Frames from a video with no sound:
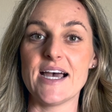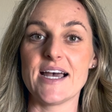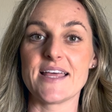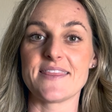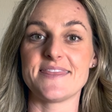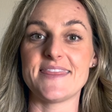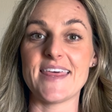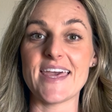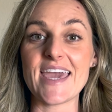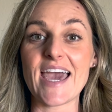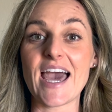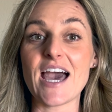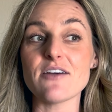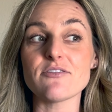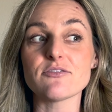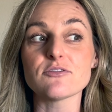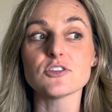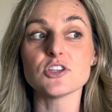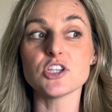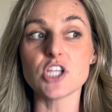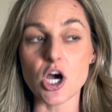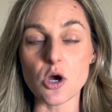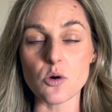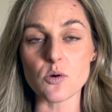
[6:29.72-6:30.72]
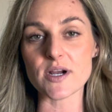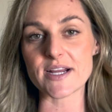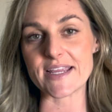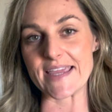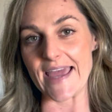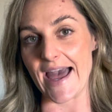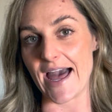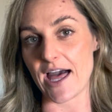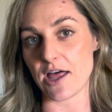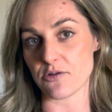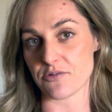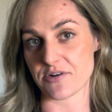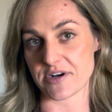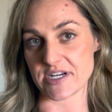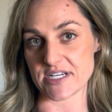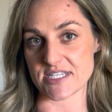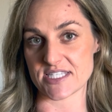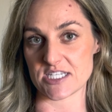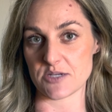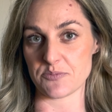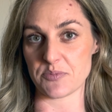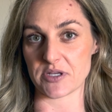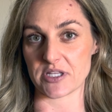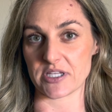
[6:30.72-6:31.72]
they have lower calories
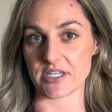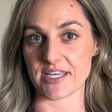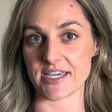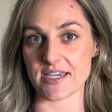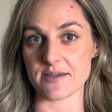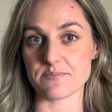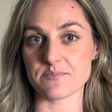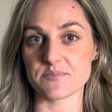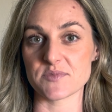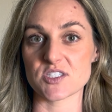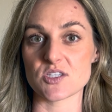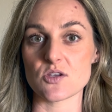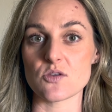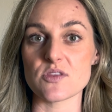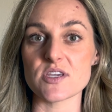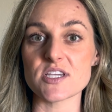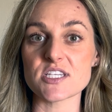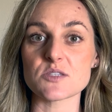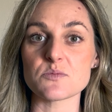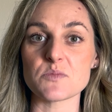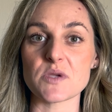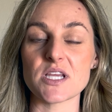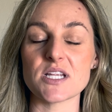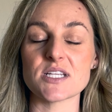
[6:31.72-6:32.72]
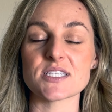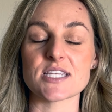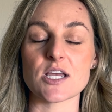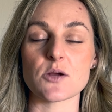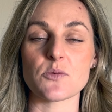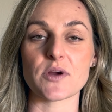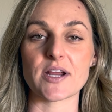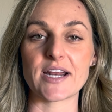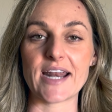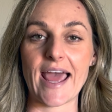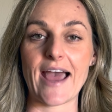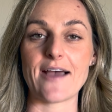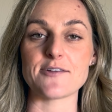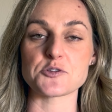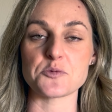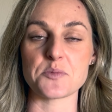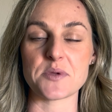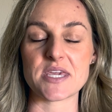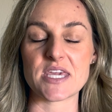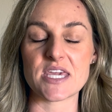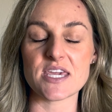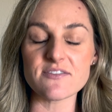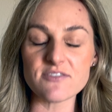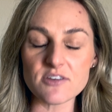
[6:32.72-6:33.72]
typically. So this means that we're gonna have to
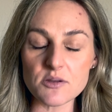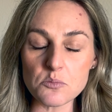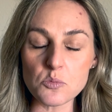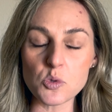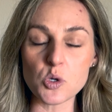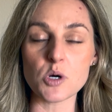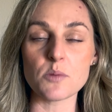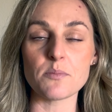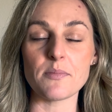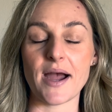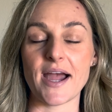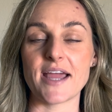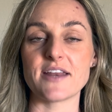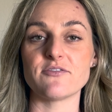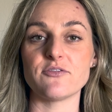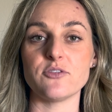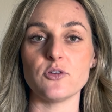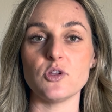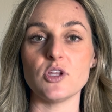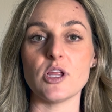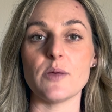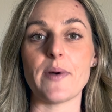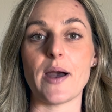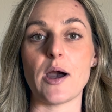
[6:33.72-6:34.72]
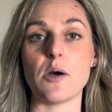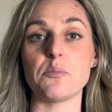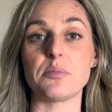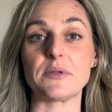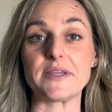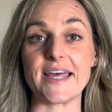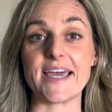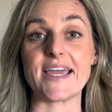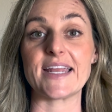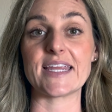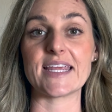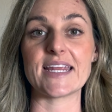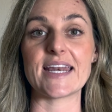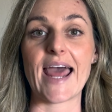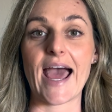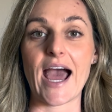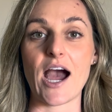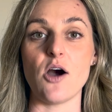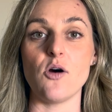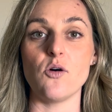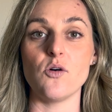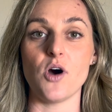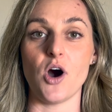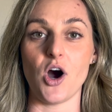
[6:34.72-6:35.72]
be even more mindful about planning
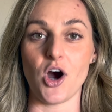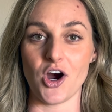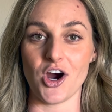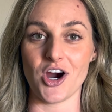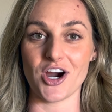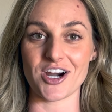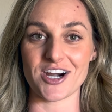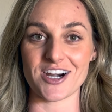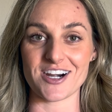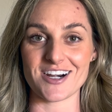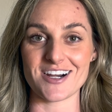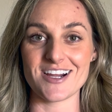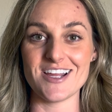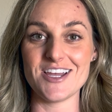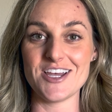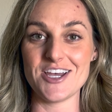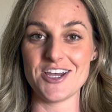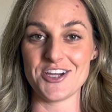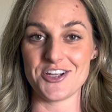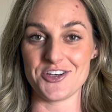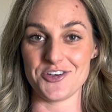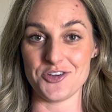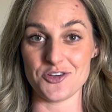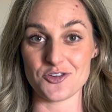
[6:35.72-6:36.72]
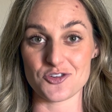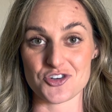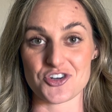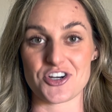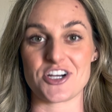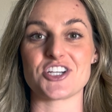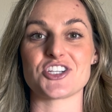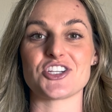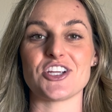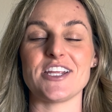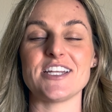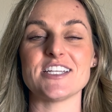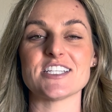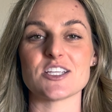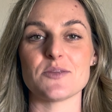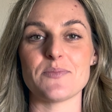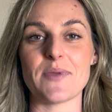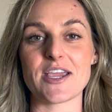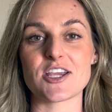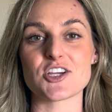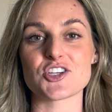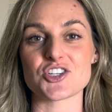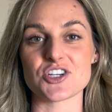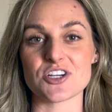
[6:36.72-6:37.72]
out our nutrition to
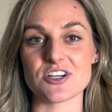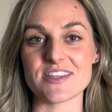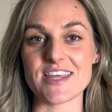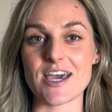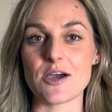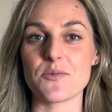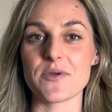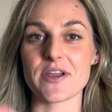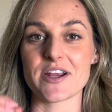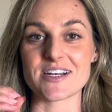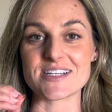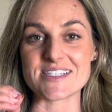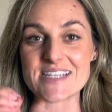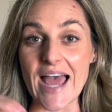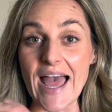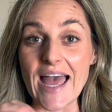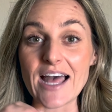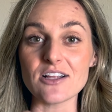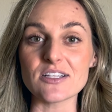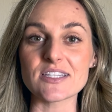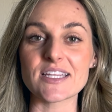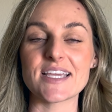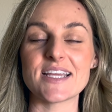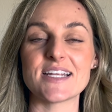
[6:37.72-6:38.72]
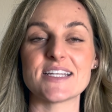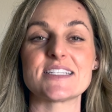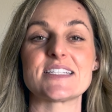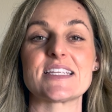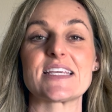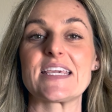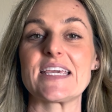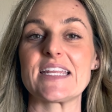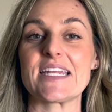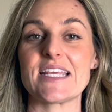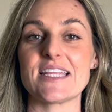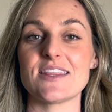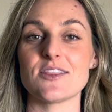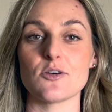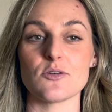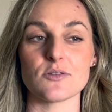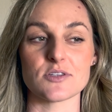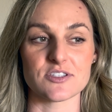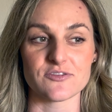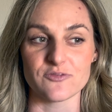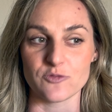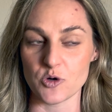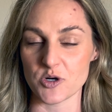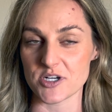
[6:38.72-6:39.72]
make sure that we are dialed in to getting those
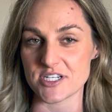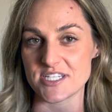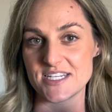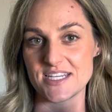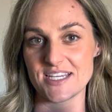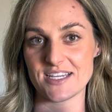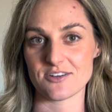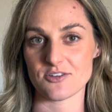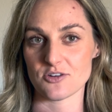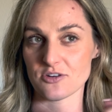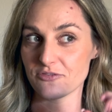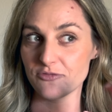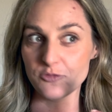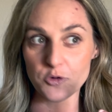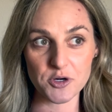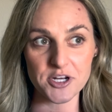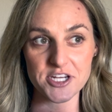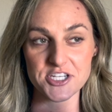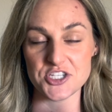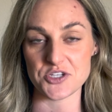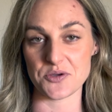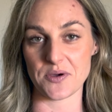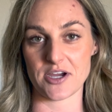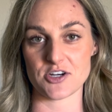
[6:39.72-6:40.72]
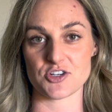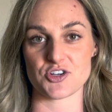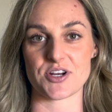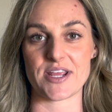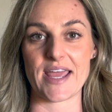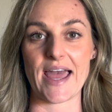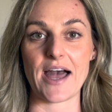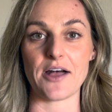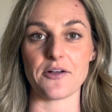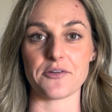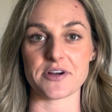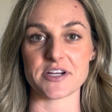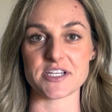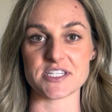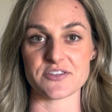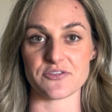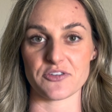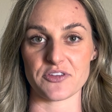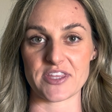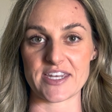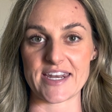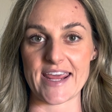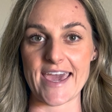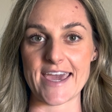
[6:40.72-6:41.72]
4,200 calories for
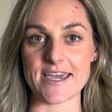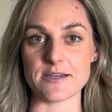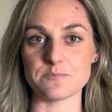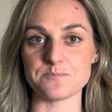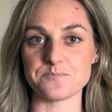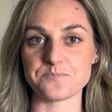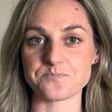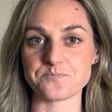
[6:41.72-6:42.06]
the day.